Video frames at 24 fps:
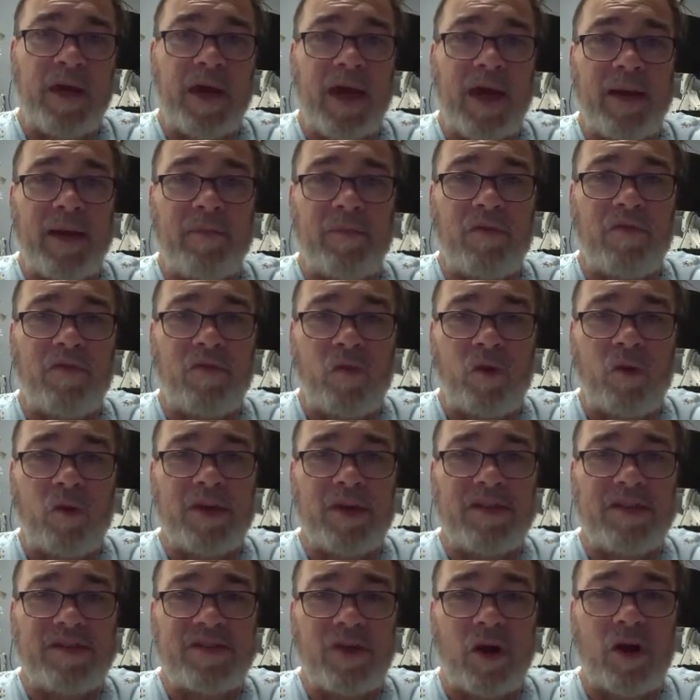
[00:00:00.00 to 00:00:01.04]
And before we
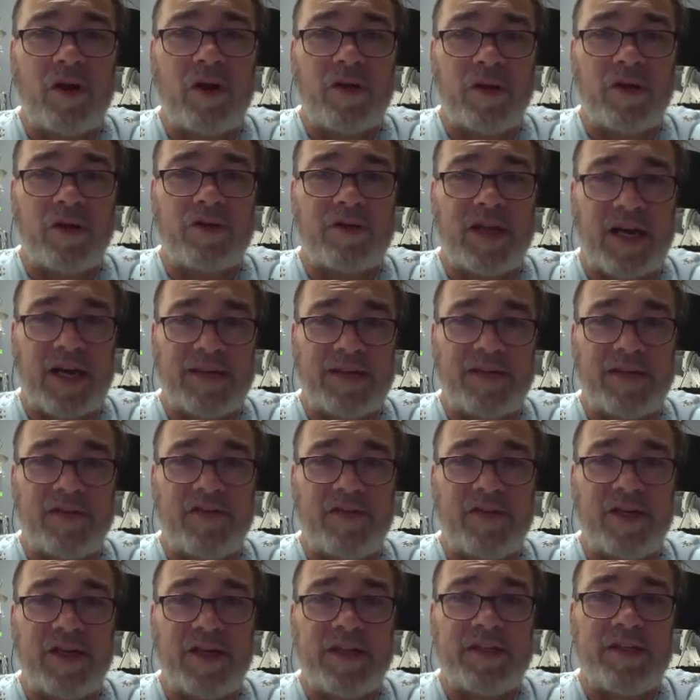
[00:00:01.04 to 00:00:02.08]
start those
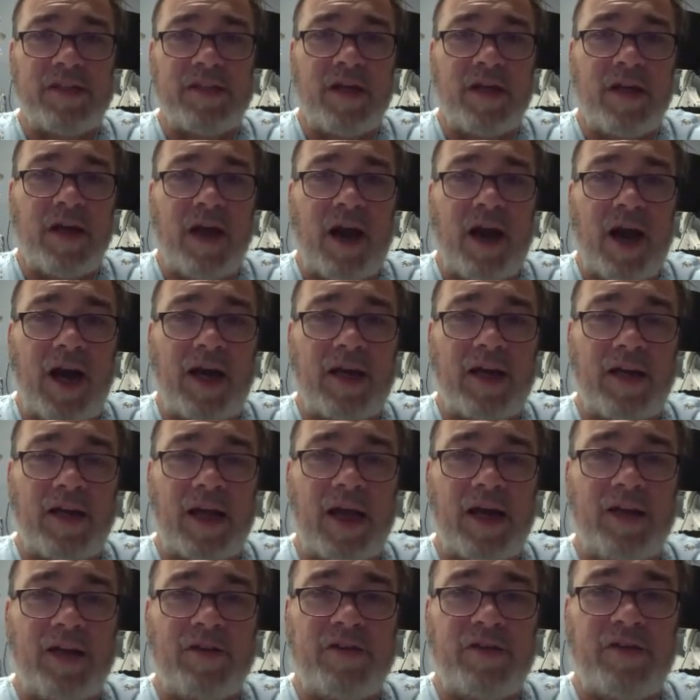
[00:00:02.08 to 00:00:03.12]
activities, I'd
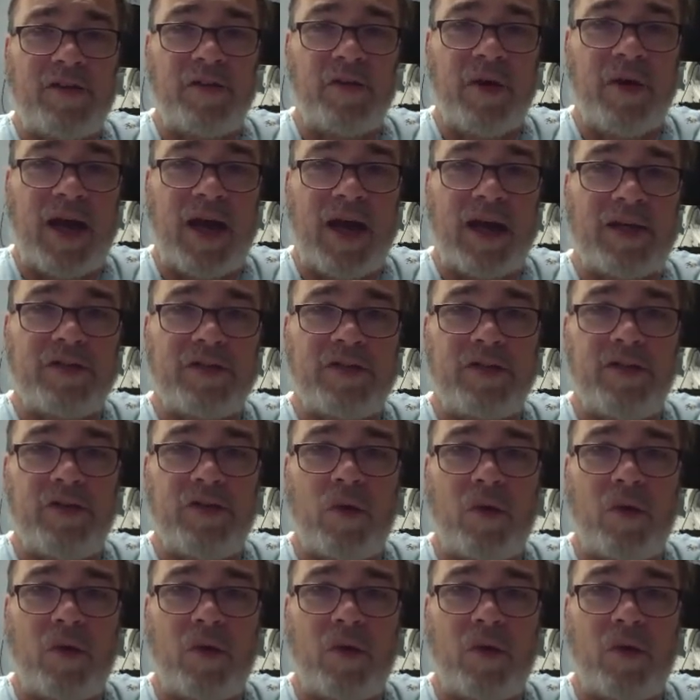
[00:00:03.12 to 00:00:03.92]
like to ask you to